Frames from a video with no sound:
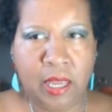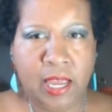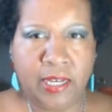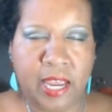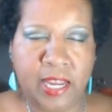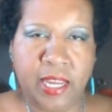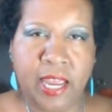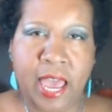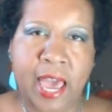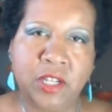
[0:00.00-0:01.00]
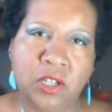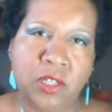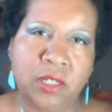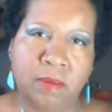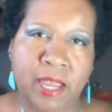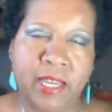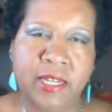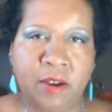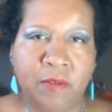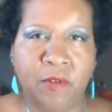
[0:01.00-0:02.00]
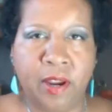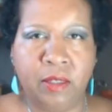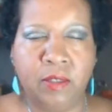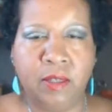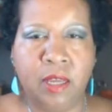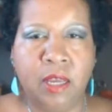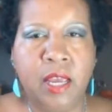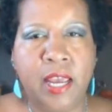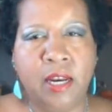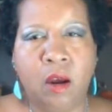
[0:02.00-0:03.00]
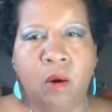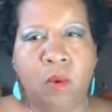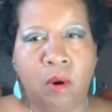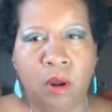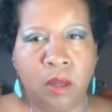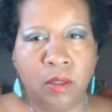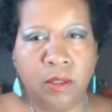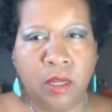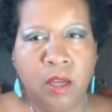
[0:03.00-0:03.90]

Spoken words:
and taking action to make a difference in our world.